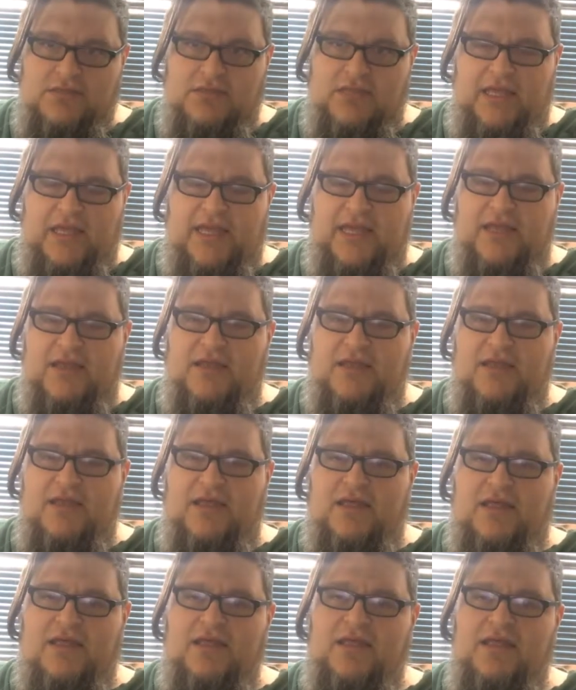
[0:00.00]
And
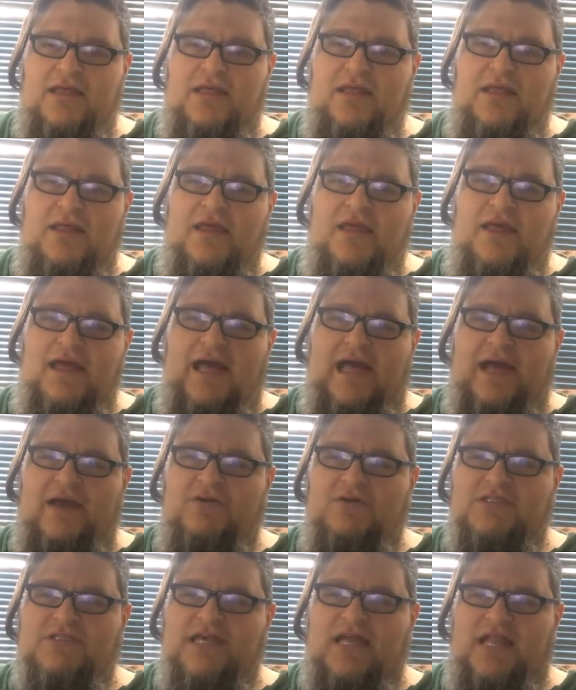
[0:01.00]
uh, I
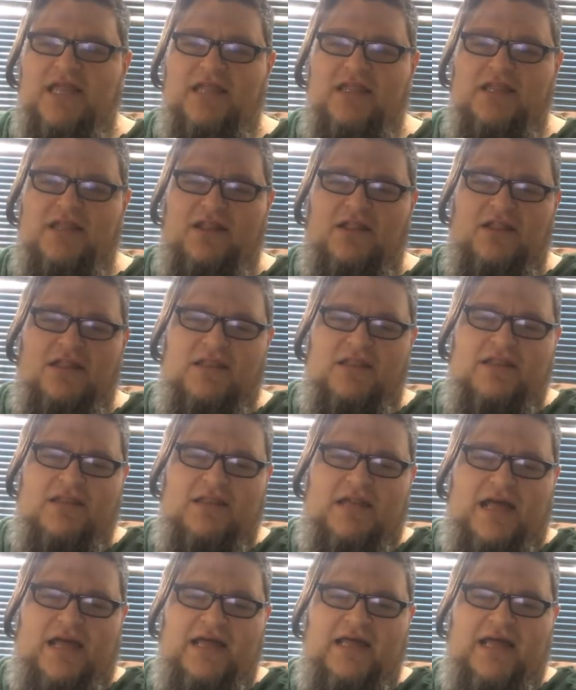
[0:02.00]
was kind of a little,
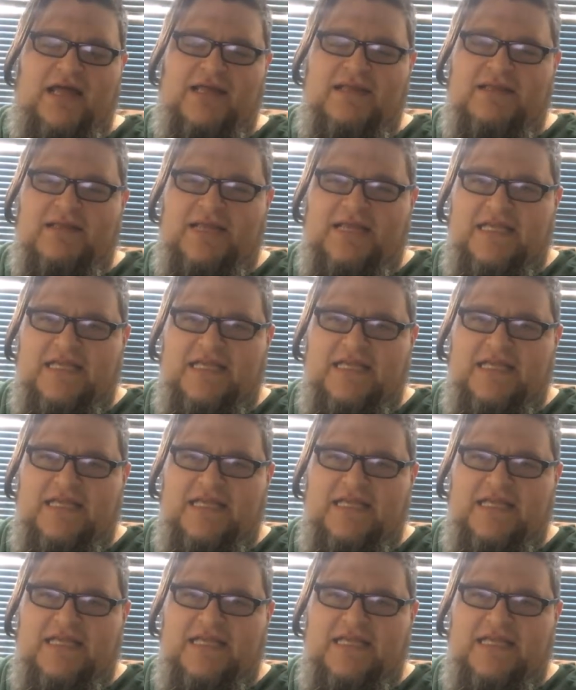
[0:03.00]
I, I,